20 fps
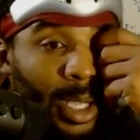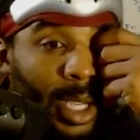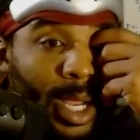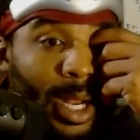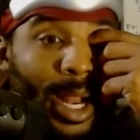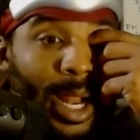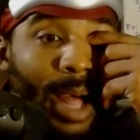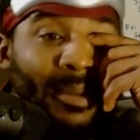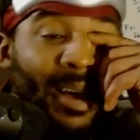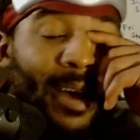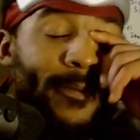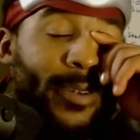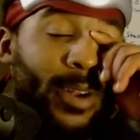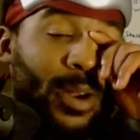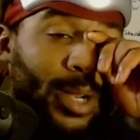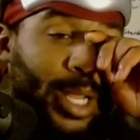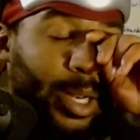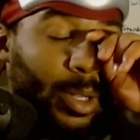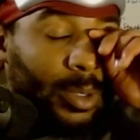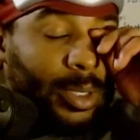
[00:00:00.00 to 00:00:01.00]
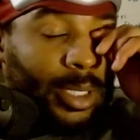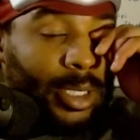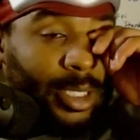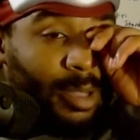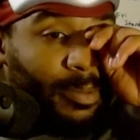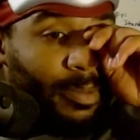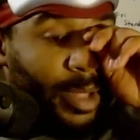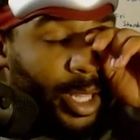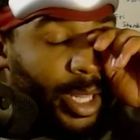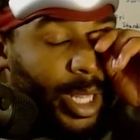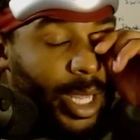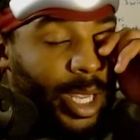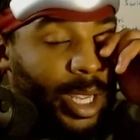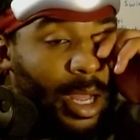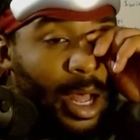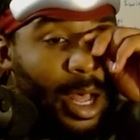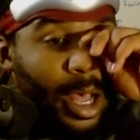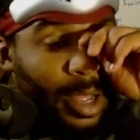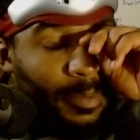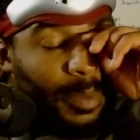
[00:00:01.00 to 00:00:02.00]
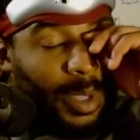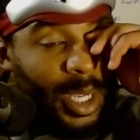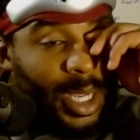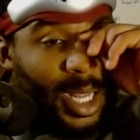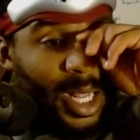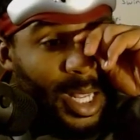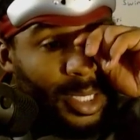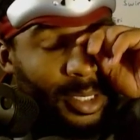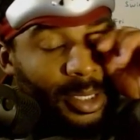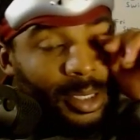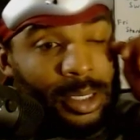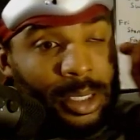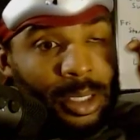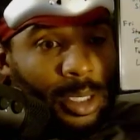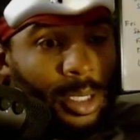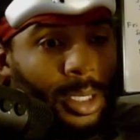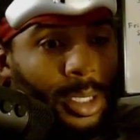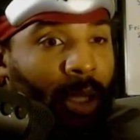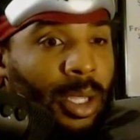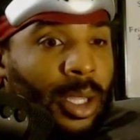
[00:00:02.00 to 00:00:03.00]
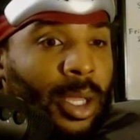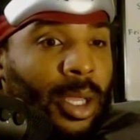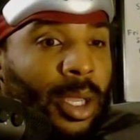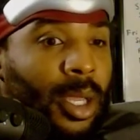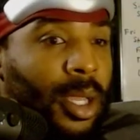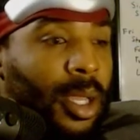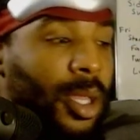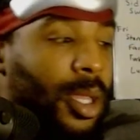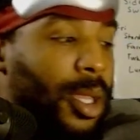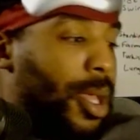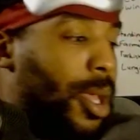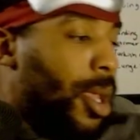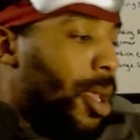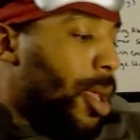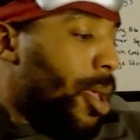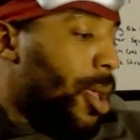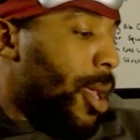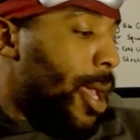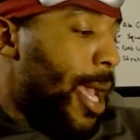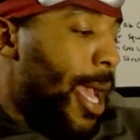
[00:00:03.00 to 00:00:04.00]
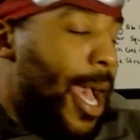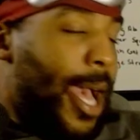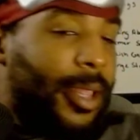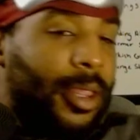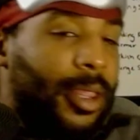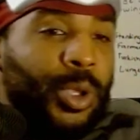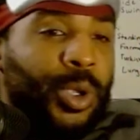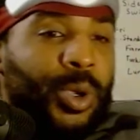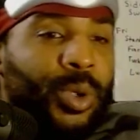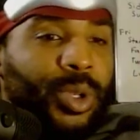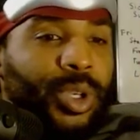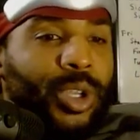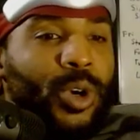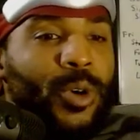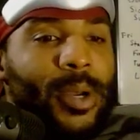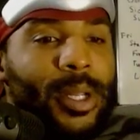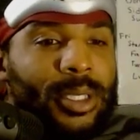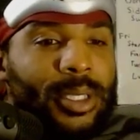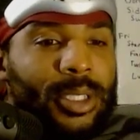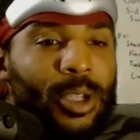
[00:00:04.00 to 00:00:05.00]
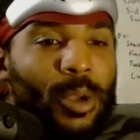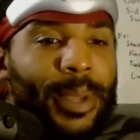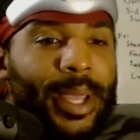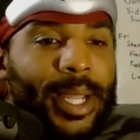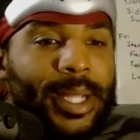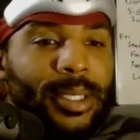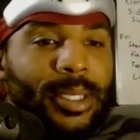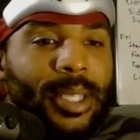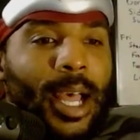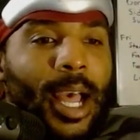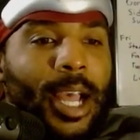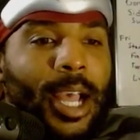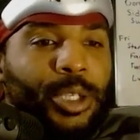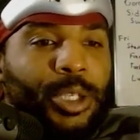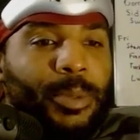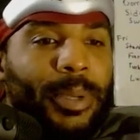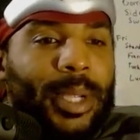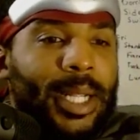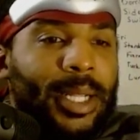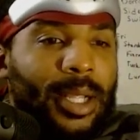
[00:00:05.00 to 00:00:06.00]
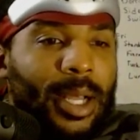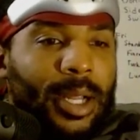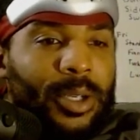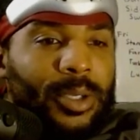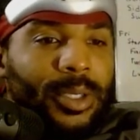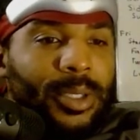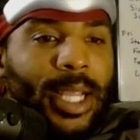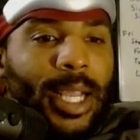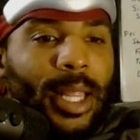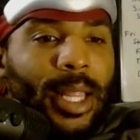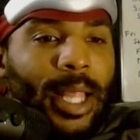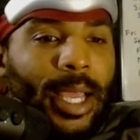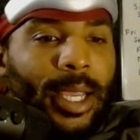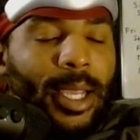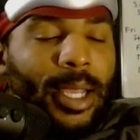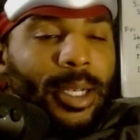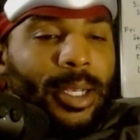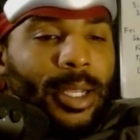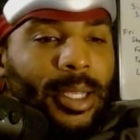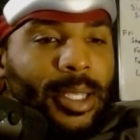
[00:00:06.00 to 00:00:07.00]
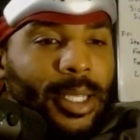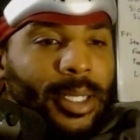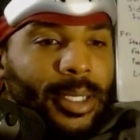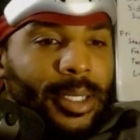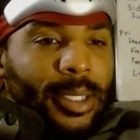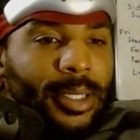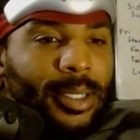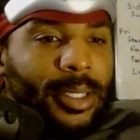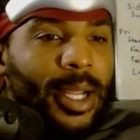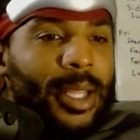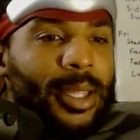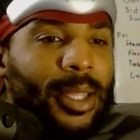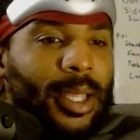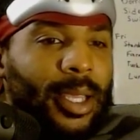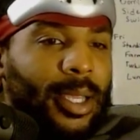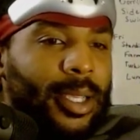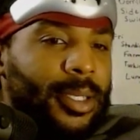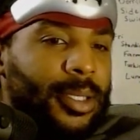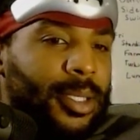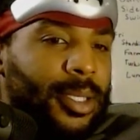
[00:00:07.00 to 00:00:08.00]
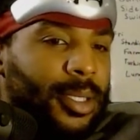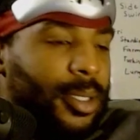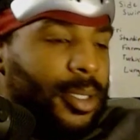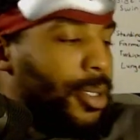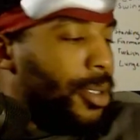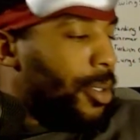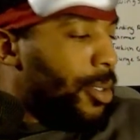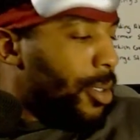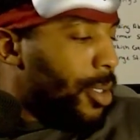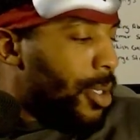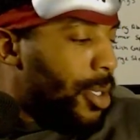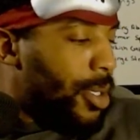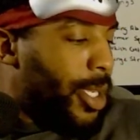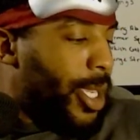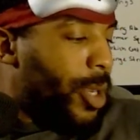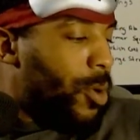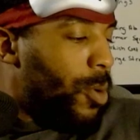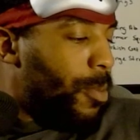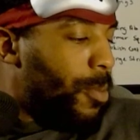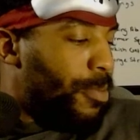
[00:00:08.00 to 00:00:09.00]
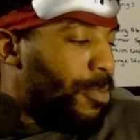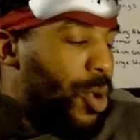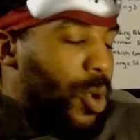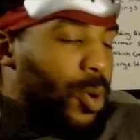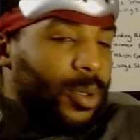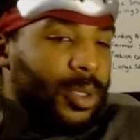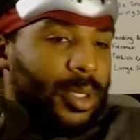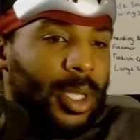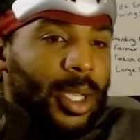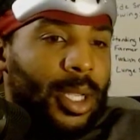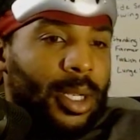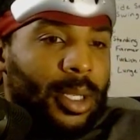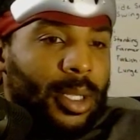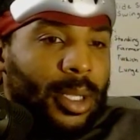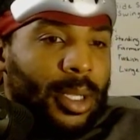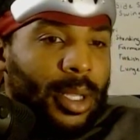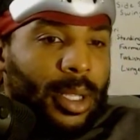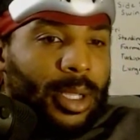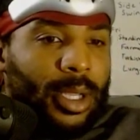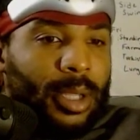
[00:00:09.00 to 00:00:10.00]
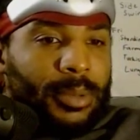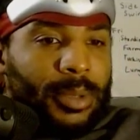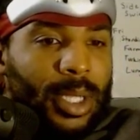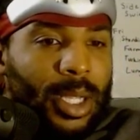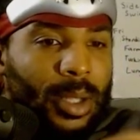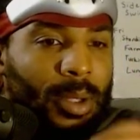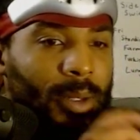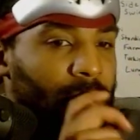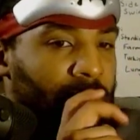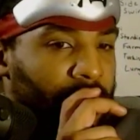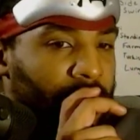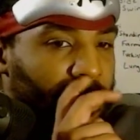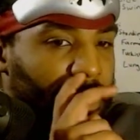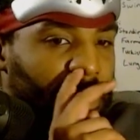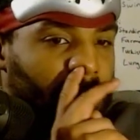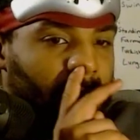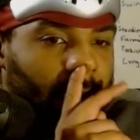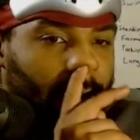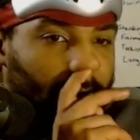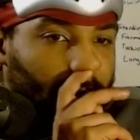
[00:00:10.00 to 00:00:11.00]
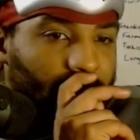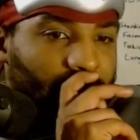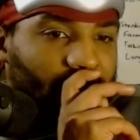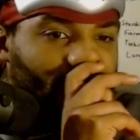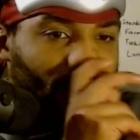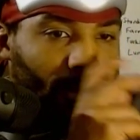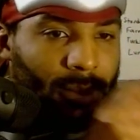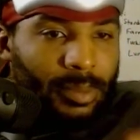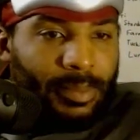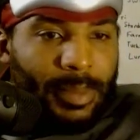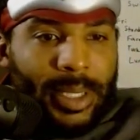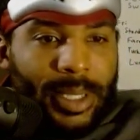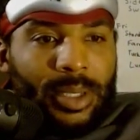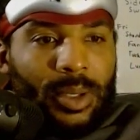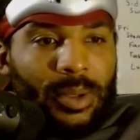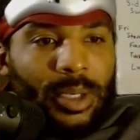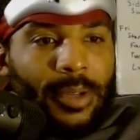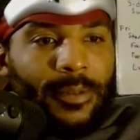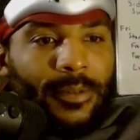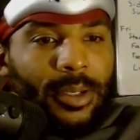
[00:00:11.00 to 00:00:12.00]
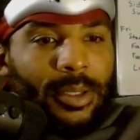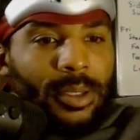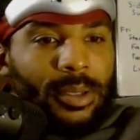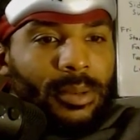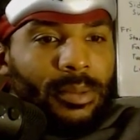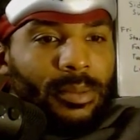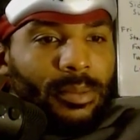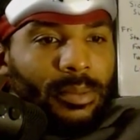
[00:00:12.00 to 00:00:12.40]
And now my fear of needles is completely gone because after you do it so many times, you begin to understand, like, it's nothing. It's just a needle pokes in and it comes out. Makes no difference.